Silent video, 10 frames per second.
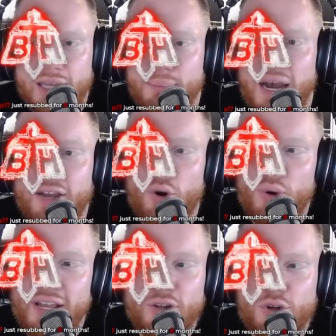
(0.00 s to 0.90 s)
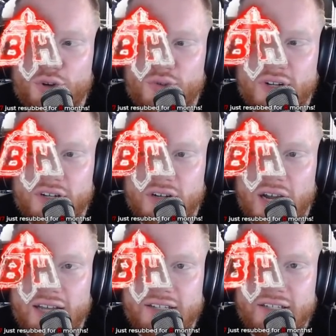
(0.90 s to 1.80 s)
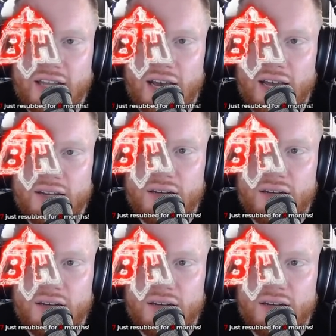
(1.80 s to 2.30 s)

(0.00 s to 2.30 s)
my whole Halo career, I did not...